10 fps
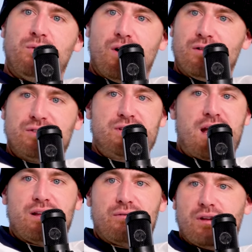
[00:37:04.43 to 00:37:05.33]
And we all just
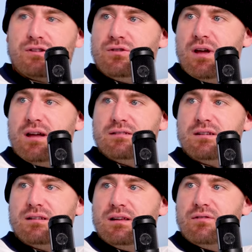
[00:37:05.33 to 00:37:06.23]
sat there for like two days
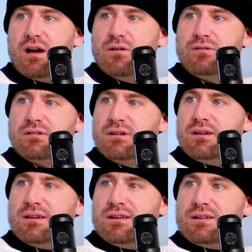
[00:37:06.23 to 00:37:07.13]
and didn't leave the house.
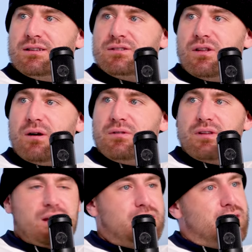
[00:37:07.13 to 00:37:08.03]
So that
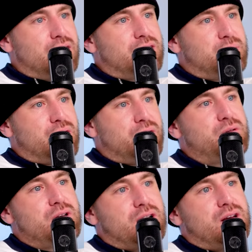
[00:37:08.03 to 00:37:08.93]
was like the
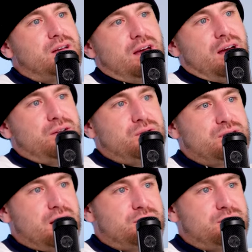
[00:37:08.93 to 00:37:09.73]
experience. It was like, yeah, it was.